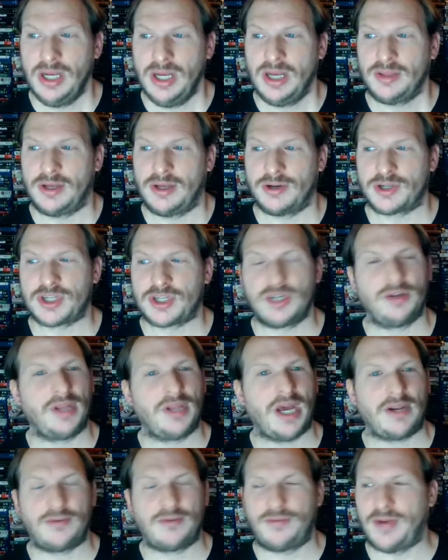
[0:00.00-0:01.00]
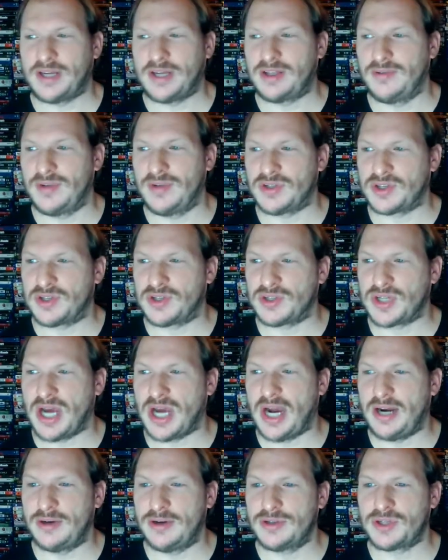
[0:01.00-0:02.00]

they're still not effective as desired,